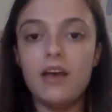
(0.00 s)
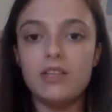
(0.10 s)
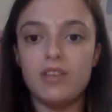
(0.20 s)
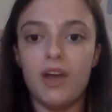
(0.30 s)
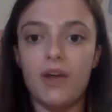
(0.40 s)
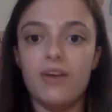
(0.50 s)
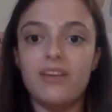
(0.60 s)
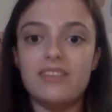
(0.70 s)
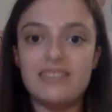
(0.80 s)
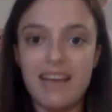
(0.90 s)
So
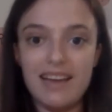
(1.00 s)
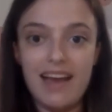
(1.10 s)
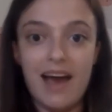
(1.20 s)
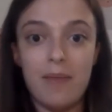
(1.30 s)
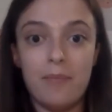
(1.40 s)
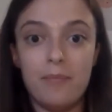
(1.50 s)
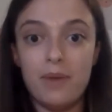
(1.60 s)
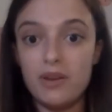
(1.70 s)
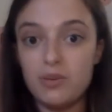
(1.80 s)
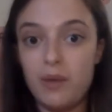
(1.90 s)
second-hand
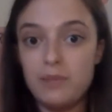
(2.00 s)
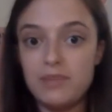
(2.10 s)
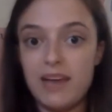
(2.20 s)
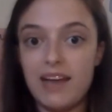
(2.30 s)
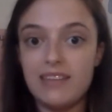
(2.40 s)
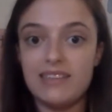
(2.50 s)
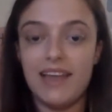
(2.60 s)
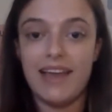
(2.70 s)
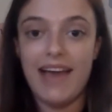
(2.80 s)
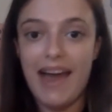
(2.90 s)
book websites
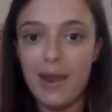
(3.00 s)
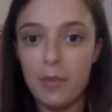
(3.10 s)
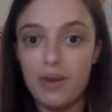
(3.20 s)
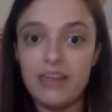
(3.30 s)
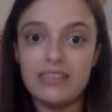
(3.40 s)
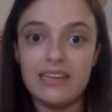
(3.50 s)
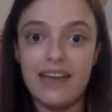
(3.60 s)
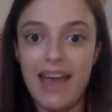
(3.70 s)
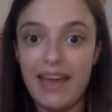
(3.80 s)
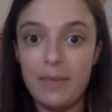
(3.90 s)
like Alibris and
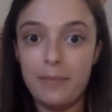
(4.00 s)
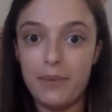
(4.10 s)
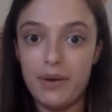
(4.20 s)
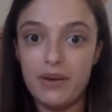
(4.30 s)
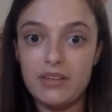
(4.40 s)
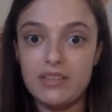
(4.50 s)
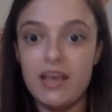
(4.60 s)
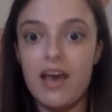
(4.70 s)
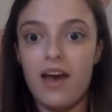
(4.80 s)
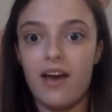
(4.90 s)
Aid Books
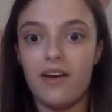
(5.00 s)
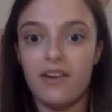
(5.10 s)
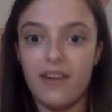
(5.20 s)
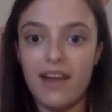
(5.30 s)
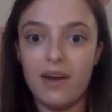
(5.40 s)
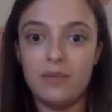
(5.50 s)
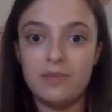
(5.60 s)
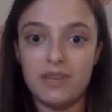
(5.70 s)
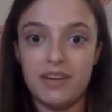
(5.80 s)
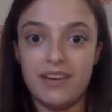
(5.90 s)
are a great
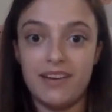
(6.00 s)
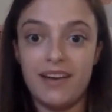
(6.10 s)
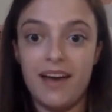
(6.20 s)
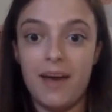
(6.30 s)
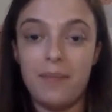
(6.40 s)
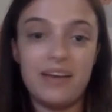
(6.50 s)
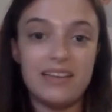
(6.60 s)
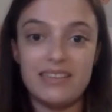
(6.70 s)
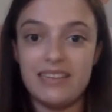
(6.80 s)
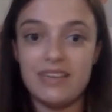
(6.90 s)
option
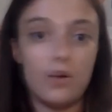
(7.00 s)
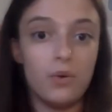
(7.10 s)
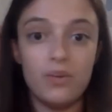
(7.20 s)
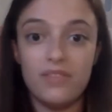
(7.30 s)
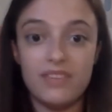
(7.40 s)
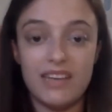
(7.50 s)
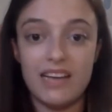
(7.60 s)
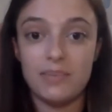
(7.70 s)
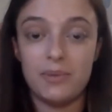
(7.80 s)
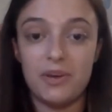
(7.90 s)
because they sell all of the
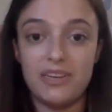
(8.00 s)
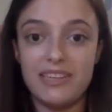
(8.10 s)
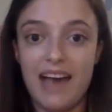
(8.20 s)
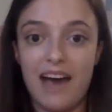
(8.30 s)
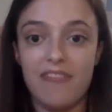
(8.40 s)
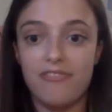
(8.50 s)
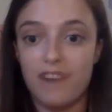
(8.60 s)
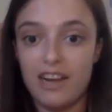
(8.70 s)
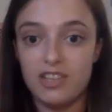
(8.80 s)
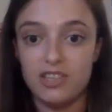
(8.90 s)
textbooks at a
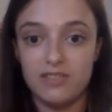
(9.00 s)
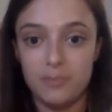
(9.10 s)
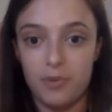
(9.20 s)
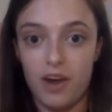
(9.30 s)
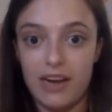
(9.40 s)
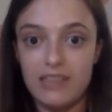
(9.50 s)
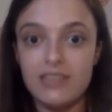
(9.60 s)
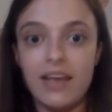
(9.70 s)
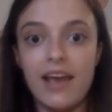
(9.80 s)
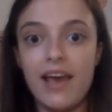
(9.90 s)
fraction of the price.
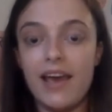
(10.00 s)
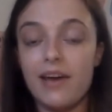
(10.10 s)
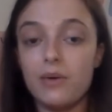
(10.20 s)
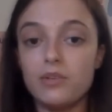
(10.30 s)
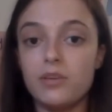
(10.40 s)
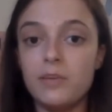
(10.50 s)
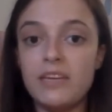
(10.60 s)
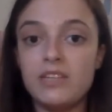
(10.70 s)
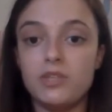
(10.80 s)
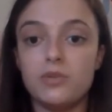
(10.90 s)
It also
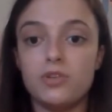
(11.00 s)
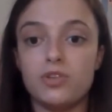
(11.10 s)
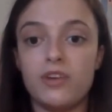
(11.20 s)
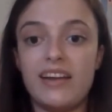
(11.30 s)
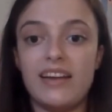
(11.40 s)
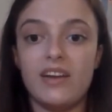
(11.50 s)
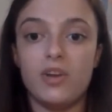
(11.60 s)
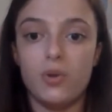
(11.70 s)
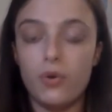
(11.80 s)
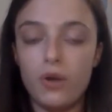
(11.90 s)
means you can trade in
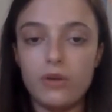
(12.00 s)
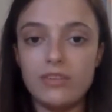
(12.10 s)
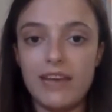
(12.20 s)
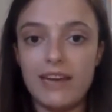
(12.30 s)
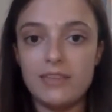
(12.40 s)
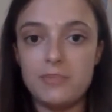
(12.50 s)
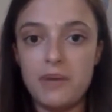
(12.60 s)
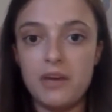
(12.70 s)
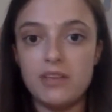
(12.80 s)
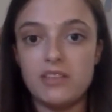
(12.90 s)
your old
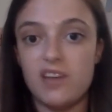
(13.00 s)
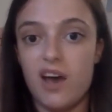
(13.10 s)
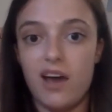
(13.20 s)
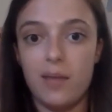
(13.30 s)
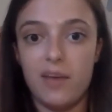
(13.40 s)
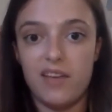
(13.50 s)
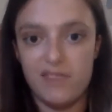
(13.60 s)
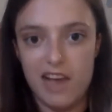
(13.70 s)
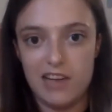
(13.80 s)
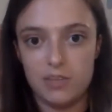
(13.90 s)
textbooks to earn a bit of
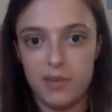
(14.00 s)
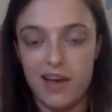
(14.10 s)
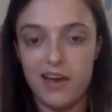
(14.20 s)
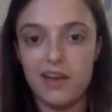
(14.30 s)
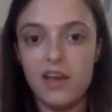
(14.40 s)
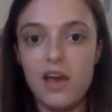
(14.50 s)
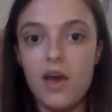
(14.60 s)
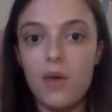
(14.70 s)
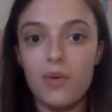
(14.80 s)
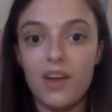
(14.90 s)
cash back.
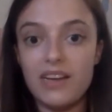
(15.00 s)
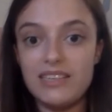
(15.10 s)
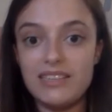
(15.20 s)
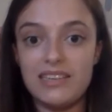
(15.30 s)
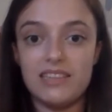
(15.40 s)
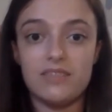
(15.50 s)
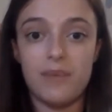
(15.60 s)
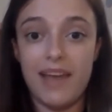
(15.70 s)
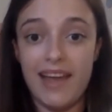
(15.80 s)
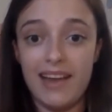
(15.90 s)
When I did this for
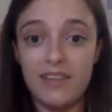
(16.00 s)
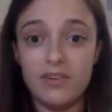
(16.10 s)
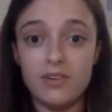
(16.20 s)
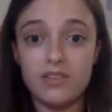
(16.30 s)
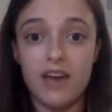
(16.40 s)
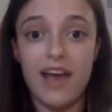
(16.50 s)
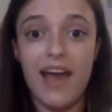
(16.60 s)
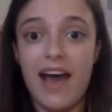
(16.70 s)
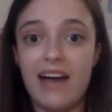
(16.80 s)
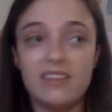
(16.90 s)
my A-levels, I
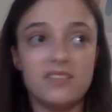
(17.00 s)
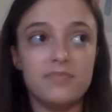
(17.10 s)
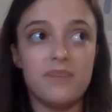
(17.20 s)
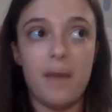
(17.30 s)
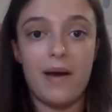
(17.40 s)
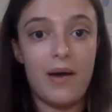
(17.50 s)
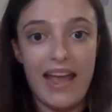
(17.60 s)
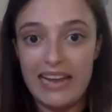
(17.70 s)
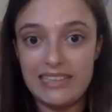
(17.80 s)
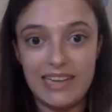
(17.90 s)
had about
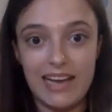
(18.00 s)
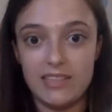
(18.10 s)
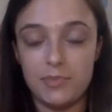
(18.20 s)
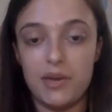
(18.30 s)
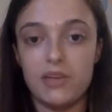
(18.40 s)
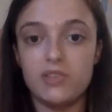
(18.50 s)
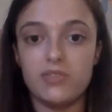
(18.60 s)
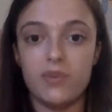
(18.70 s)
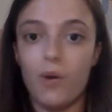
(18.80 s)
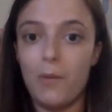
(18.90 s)
8 textbooks
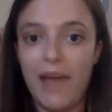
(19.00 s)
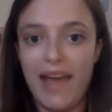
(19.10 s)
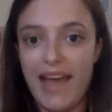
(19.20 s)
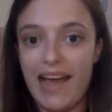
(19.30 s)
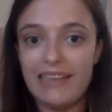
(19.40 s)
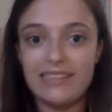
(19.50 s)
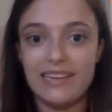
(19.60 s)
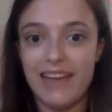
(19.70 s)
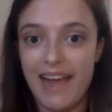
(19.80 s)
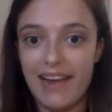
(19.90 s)
from AS
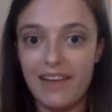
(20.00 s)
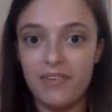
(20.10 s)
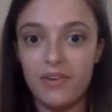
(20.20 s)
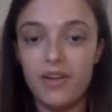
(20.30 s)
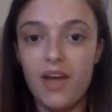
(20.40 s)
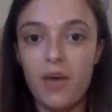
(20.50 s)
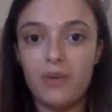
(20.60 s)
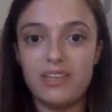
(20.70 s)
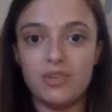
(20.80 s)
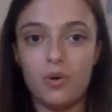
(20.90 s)
and A-level,
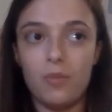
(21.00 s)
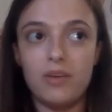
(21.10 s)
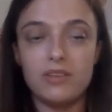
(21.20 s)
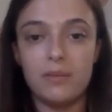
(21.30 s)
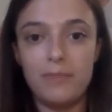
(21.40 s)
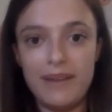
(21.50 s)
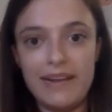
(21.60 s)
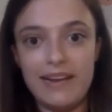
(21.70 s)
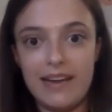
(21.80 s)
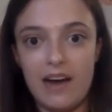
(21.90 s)
which almost
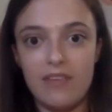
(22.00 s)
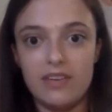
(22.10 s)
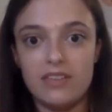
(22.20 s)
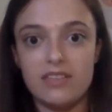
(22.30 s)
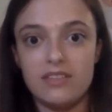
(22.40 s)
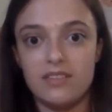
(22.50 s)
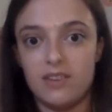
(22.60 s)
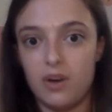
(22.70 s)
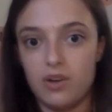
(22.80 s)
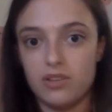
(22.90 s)
completely covered the
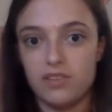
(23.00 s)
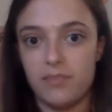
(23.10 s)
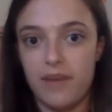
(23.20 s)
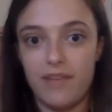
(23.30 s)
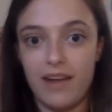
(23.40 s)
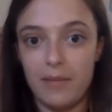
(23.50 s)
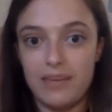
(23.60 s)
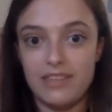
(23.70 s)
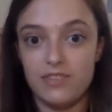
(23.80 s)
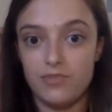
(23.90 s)
cost of my
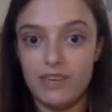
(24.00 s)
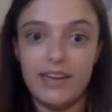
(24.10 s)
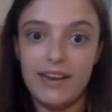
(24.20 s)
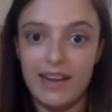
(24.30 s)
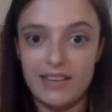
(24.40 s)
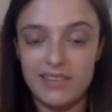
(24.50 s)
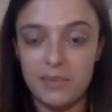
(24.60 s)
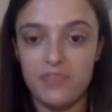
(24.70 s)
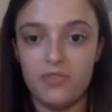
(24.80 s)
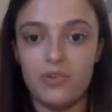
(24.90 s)
recommended reading list
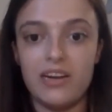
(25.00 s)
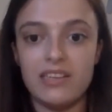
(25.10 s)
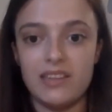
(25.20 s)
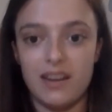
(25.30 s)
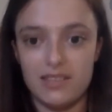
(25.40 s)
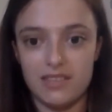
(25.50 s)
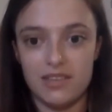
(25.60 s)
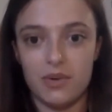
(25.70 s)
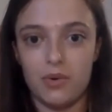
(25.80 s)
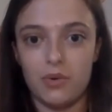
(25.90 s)
before I started
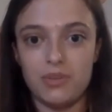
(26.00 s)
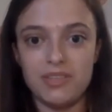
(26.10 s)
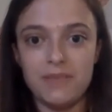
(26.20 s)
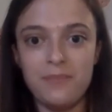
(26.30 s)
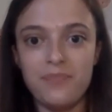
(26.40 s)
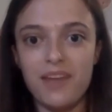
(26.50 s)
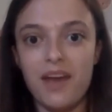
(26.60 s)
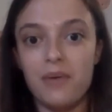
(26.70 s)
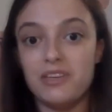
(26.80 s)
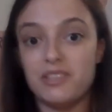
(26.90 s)
the course,
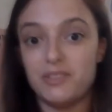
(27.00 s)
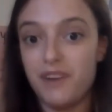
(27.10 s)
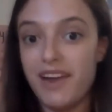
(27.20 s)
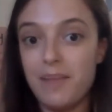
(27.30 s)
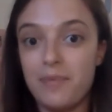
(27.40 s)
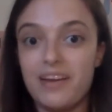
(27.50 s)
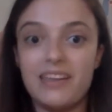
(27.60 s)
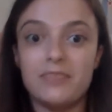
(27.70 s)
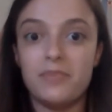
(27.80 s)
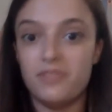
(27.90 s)
which is great
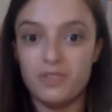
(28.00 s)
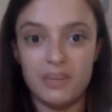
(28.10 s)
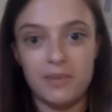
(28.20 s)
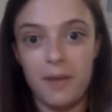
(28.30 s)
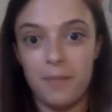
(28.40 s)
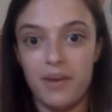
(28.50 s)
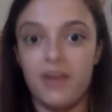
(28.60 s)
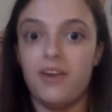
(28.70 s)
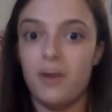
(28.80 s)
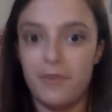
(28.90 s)
because before September
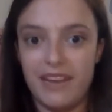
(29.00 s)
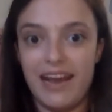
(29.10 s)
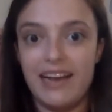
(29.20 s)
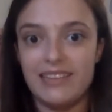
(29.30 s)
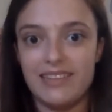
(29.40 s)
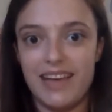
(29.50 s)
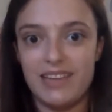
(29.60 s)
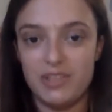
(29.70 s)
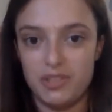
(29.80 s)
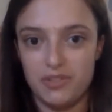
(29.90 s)
nobody has their
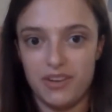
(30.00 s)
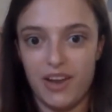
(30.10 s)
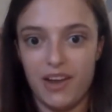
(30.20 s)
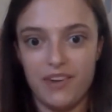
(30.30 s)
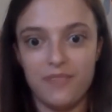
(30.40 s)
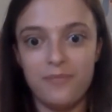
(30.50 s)
student loan.